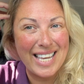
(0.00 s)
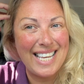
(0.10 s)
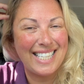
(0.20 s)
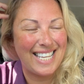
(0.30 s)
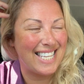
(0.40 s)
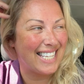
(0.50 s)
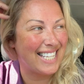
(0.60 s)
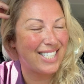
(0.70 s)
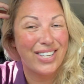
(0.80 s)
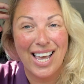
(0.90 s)
easy is
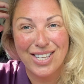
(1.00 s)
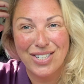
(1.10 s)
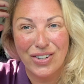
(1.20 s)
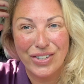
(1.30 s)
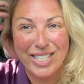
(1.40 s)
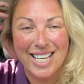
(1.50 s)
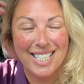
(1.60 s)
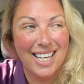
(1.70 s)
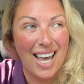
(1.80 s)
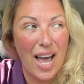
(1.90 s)
it to get started?